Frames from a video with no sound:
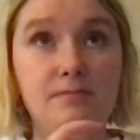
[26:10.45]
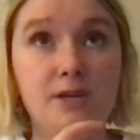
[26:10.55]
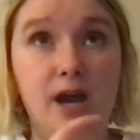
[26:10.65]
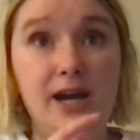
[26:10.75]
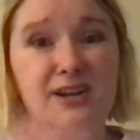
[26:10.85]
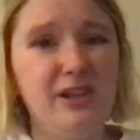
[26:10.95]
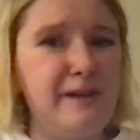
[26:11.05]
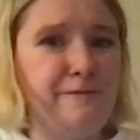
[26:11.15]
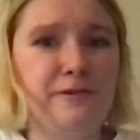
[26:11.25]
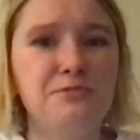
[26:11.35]
kind of
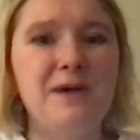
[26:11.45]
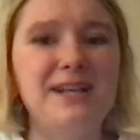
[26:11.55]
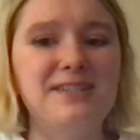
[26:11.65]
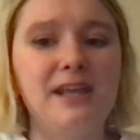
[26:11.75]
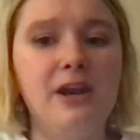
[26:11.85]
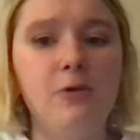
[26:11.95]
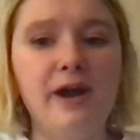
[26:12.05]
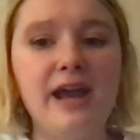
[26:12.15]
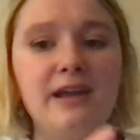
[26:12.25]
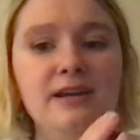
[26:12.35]
like Fruits Basket in a
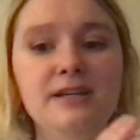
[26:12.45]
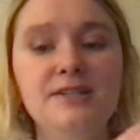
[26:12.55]
way,